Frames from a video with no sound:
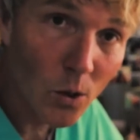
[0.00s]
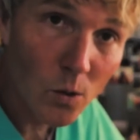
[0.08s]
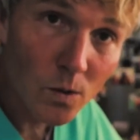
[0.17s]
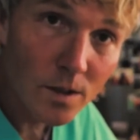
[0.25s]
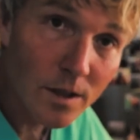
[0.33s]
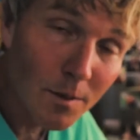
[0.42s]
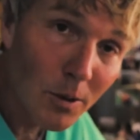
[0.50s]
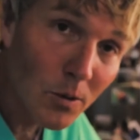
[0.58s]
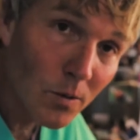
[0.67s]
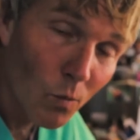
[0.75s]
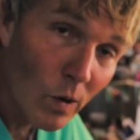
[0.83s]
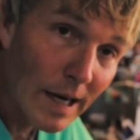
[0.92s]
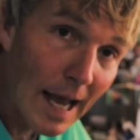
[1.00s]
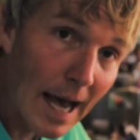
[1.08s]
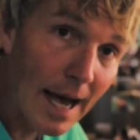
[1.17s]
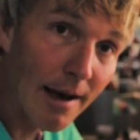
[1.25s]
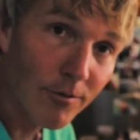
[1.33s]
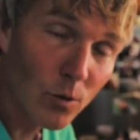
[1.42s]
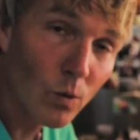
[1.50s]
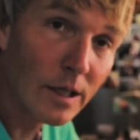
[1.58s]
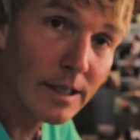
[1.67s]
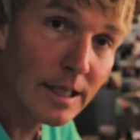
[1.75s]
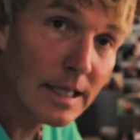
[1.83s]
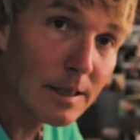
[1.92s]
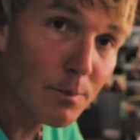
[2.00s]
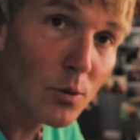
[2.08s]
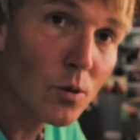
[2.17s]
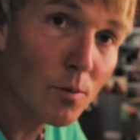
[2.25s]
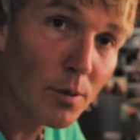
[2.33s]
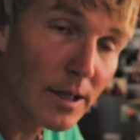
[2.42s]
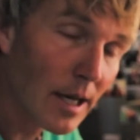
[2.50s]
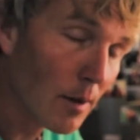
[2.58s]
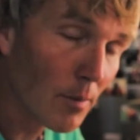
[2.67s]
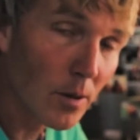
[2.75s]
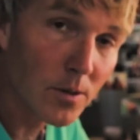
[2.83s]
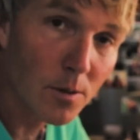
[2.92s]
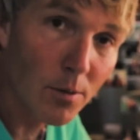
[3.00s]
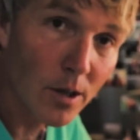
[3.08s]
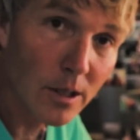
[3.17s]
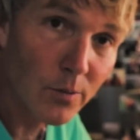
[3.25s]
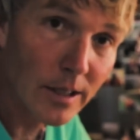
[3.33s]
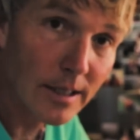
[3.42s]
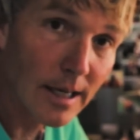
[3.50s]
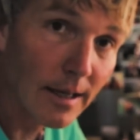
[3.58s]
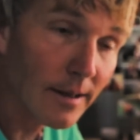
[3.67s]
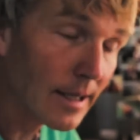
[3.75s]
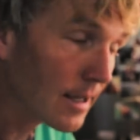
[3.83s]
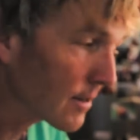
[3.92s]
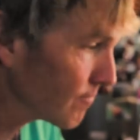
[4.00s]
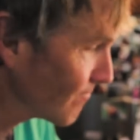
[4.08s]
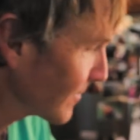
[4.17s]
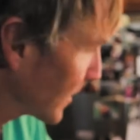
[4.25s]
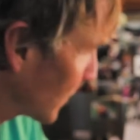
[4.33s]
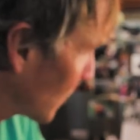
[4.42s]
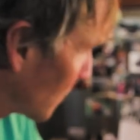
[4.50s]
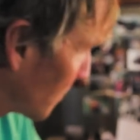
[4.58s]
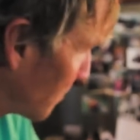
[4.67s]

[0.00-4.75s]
dose is about 1/2 to 1 teaspoon per 10 pounds of body weight daily. Now,